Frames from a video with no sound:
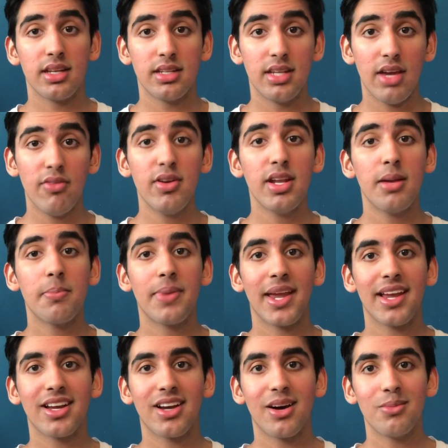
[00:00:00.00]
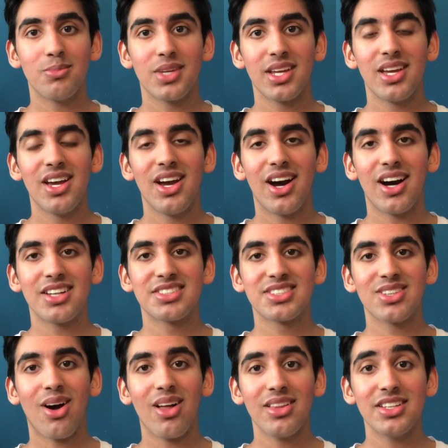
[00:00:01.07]
dividend-paying company, a
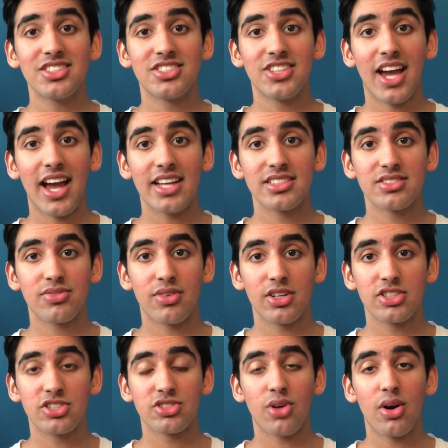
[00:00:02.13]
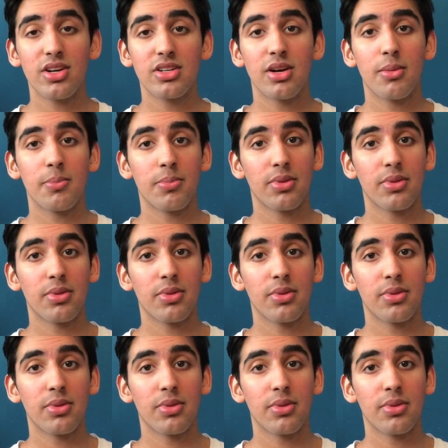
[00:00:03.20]
solid chance for a short-term